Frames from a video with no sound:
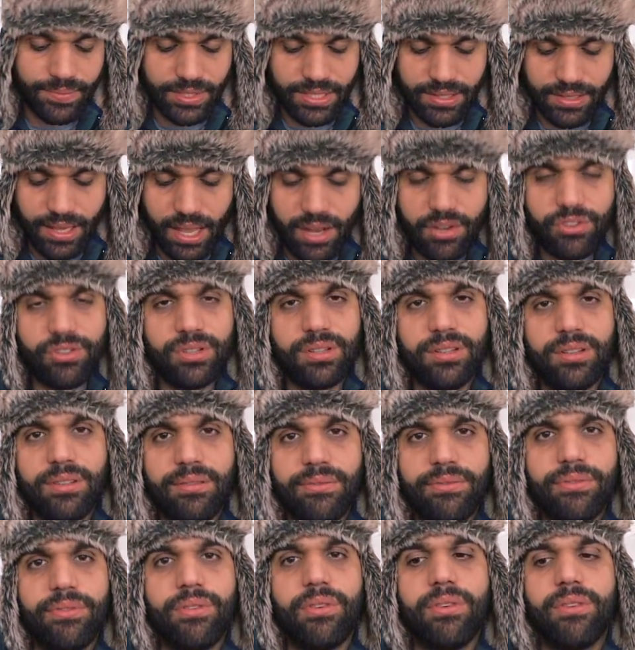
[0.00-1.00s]

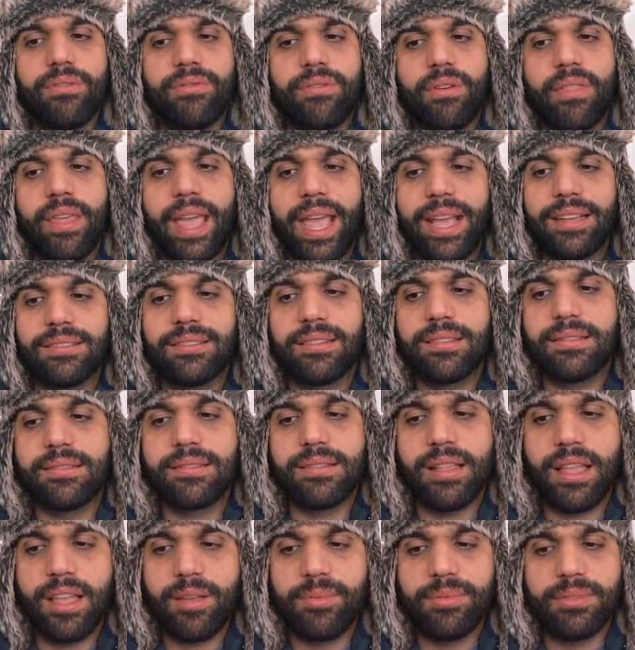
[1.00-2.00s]
scheduled for the
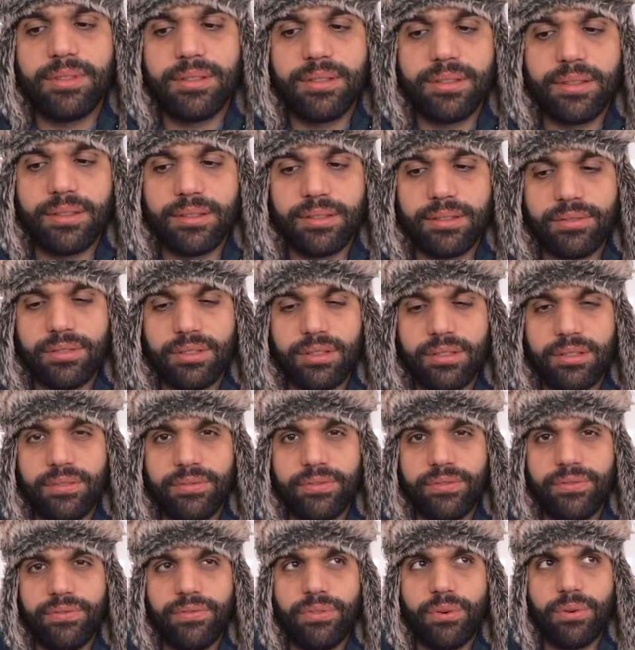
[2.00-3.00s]
AXSENS label. There are
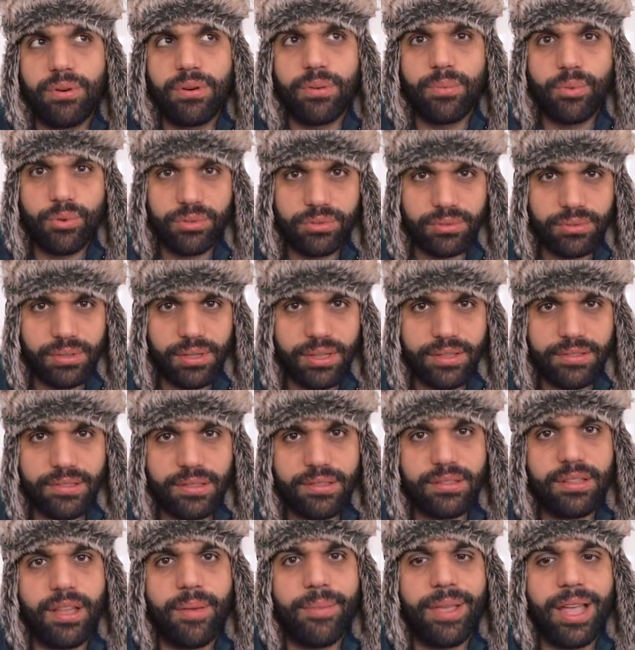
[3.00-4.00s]
4 more
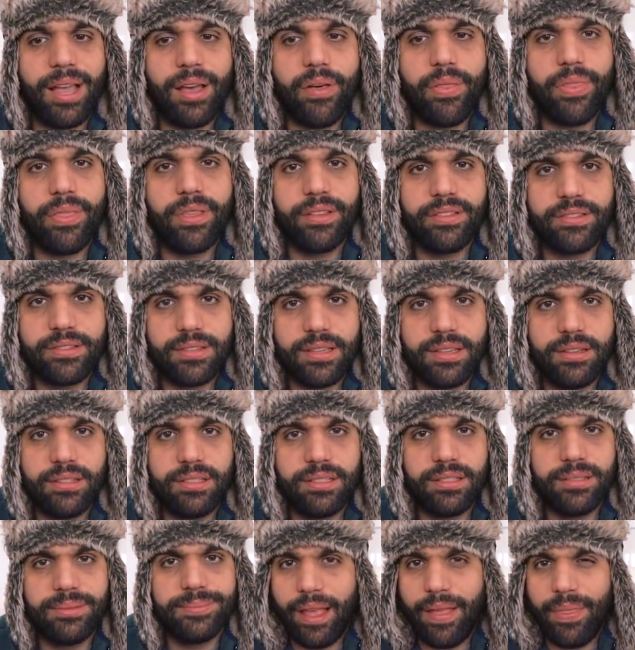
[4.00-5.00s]
releases coming out this
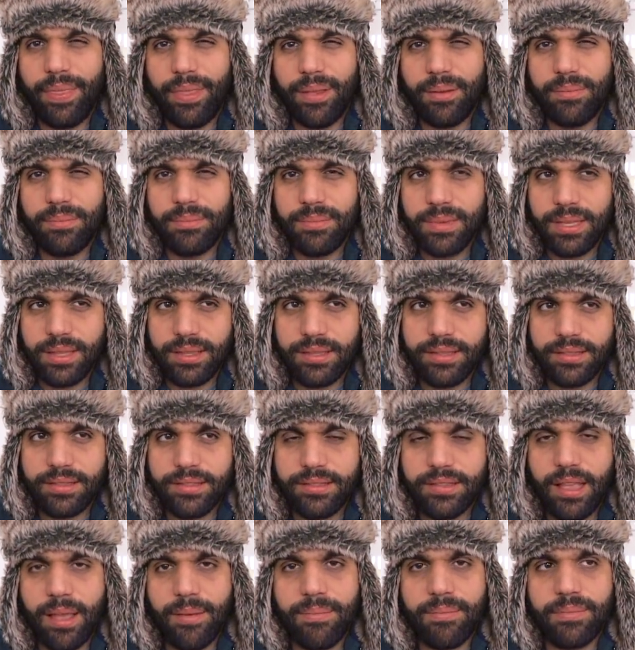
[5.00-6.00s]
year. And then
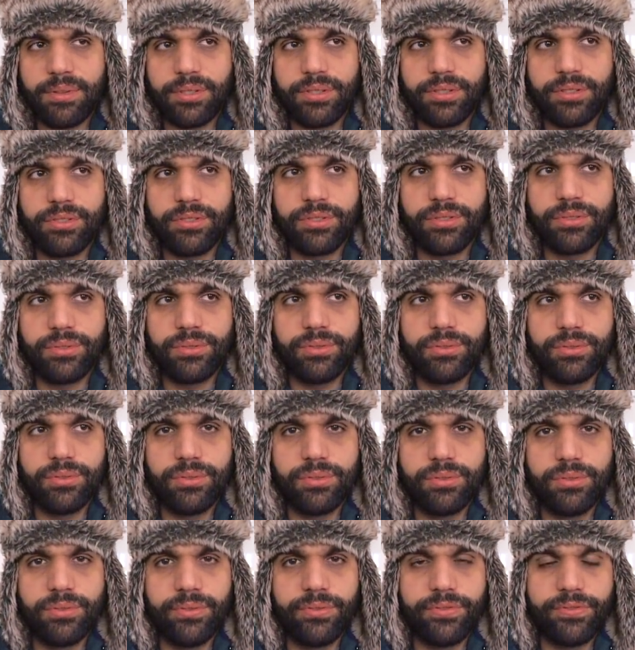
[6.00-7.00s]
mid-December
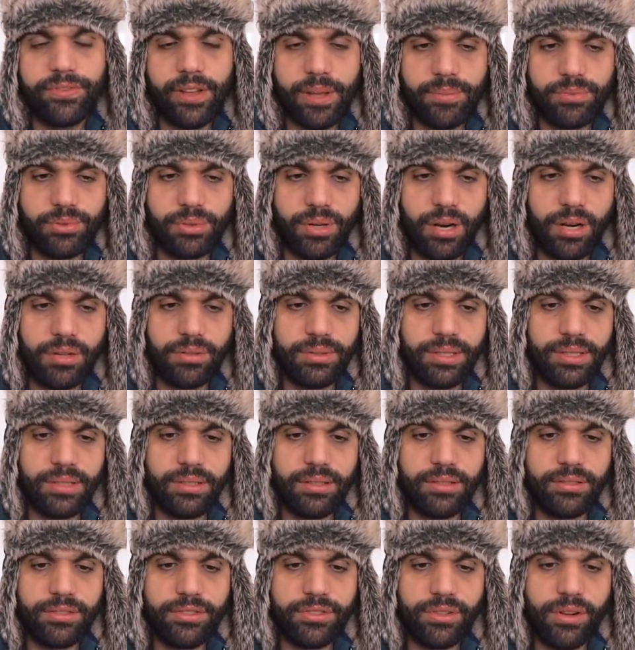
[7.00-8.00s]
to February,
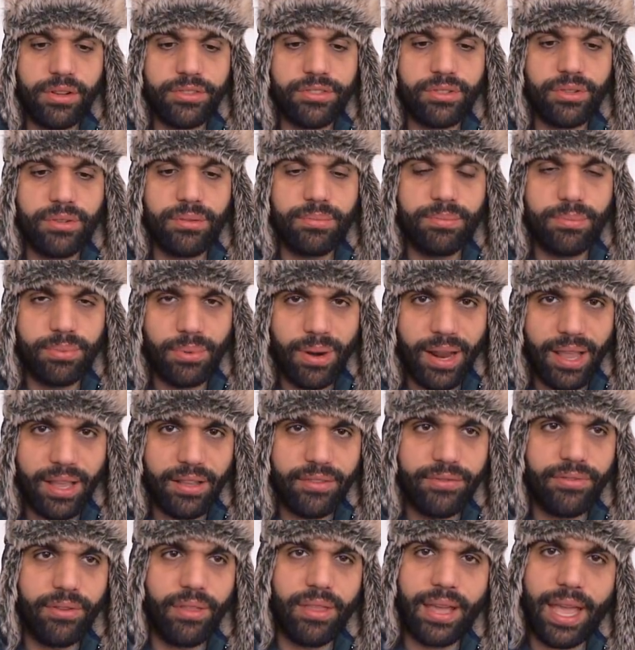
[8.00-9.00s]
there's also a
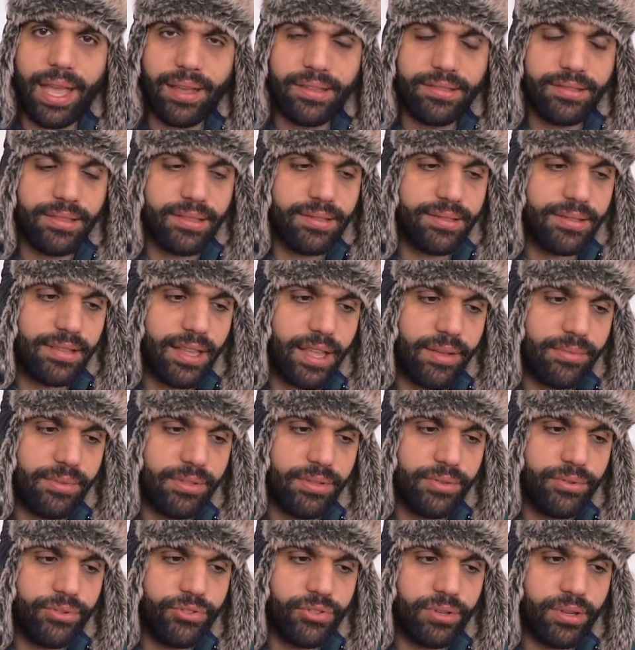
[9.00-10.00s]
break for the AXSENS label,
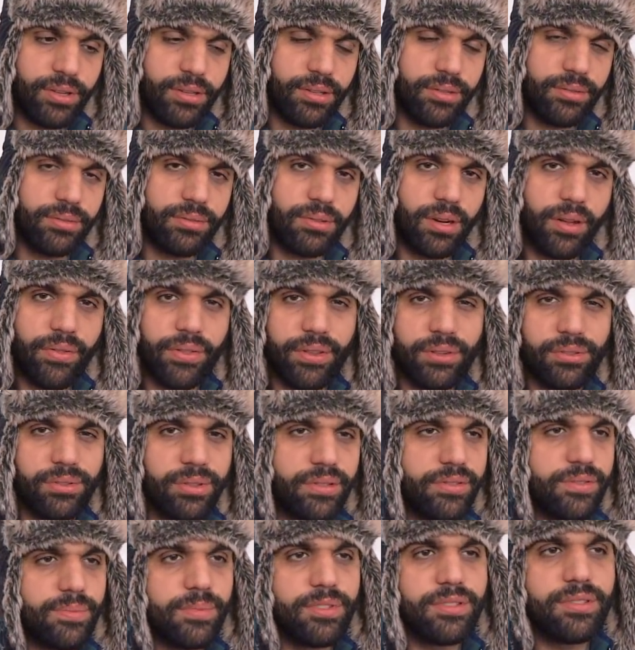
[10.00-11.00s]
usually around the
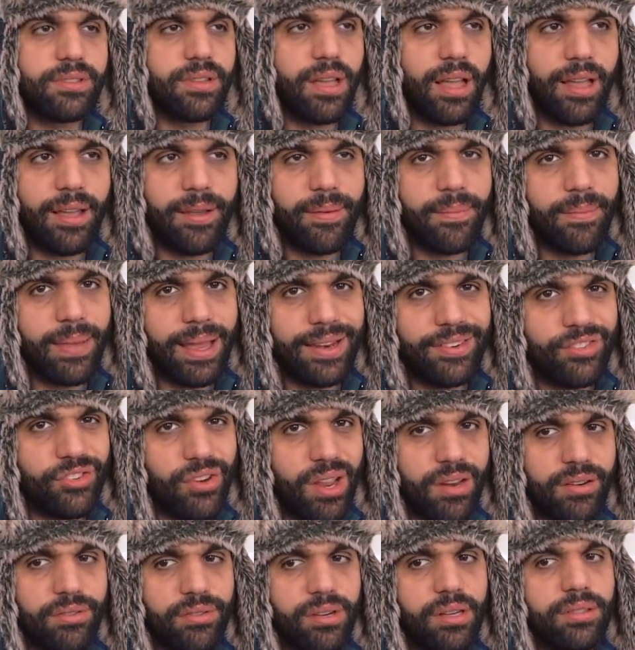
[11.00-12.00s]
Christmas time and
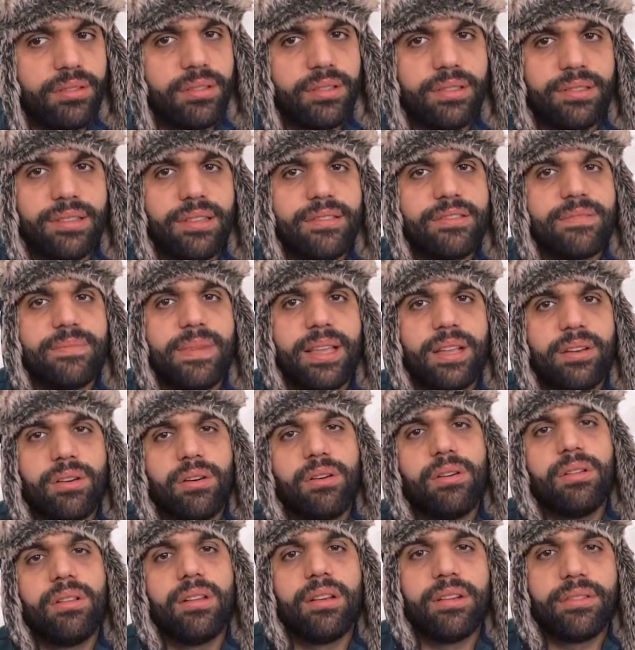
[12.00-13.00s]
January. It doesn't make a
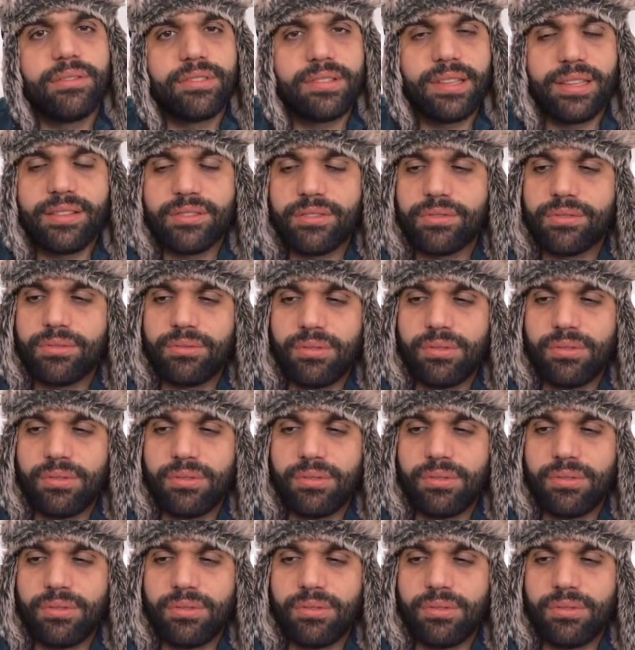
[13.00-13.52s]
whole lot of sense